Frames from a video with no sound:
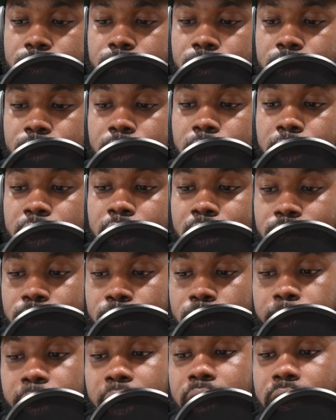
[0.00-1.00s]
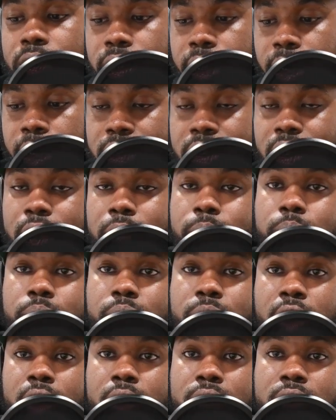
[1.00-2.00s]
They never apologized.
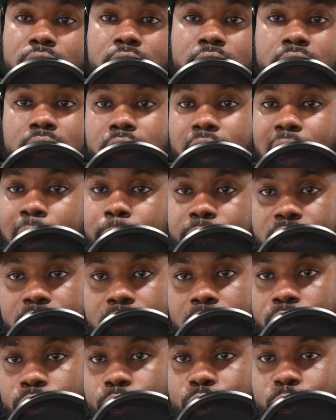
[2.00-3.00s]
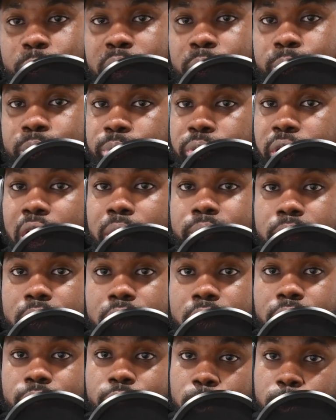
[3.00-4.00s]
They didn't compensate those people
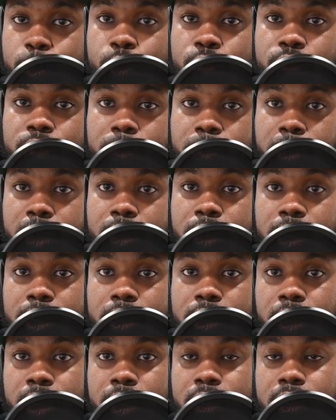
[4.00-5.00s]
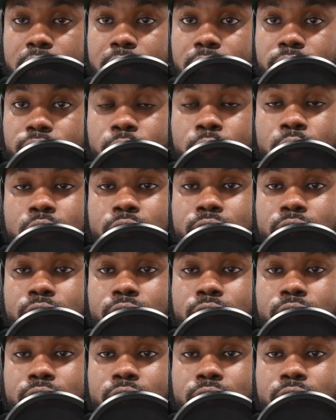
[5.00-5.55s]
properly for moving them out like that. First,